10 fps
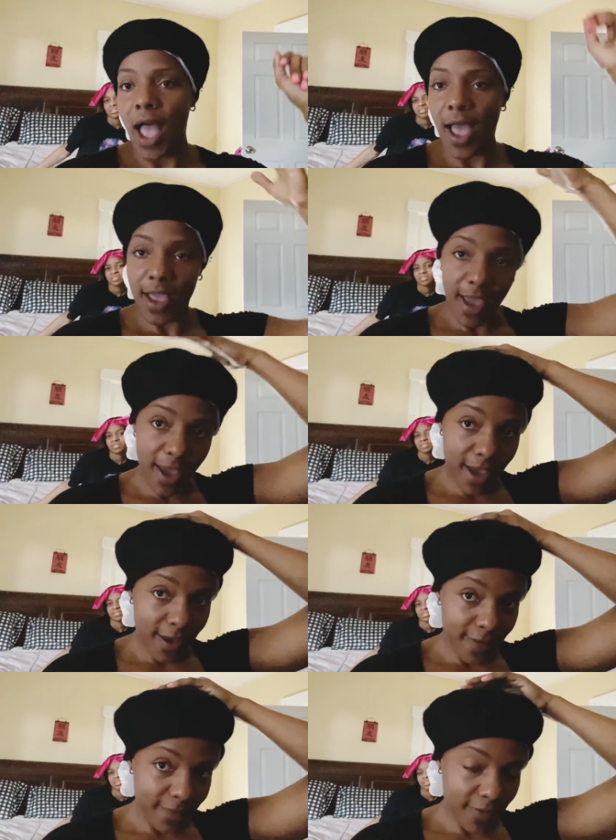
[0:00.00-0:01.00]
I
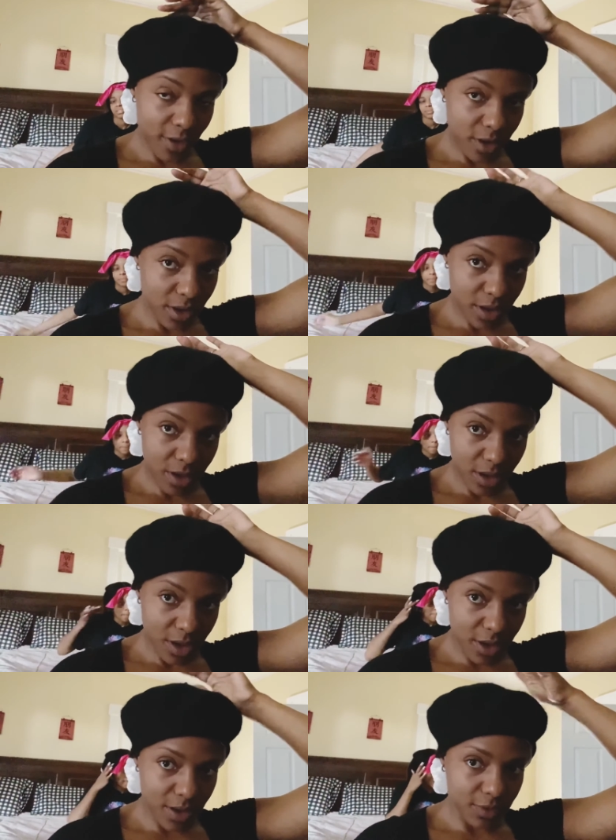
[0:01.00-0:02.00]
have
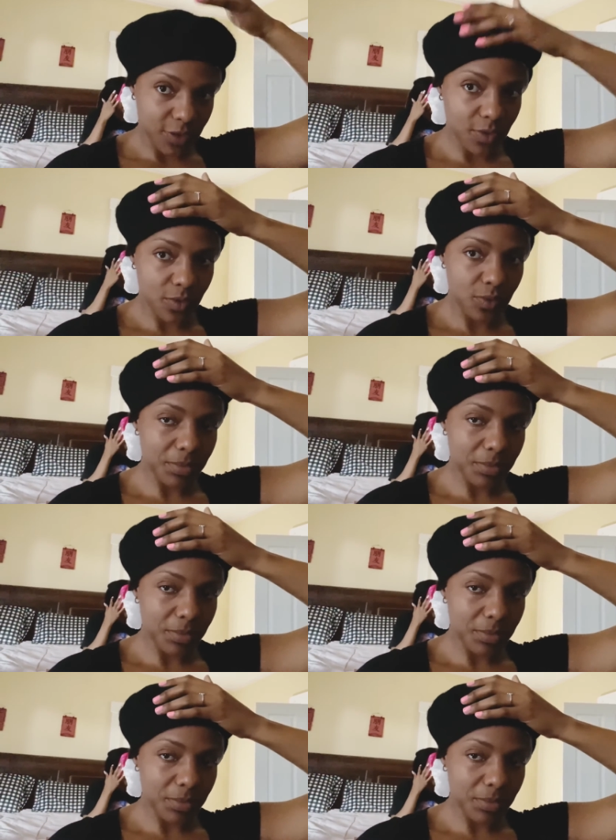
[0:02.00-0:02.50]
two